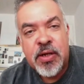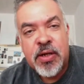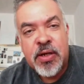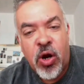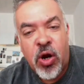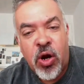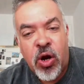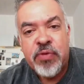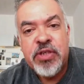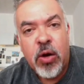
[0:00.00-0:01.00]
Clarke with
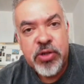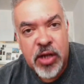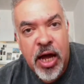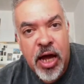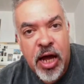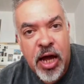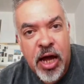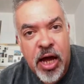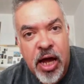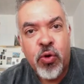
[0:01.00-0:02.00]
the outline
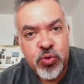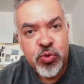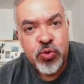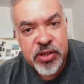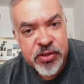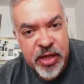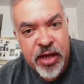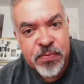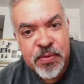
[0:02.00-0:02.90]
for 2010.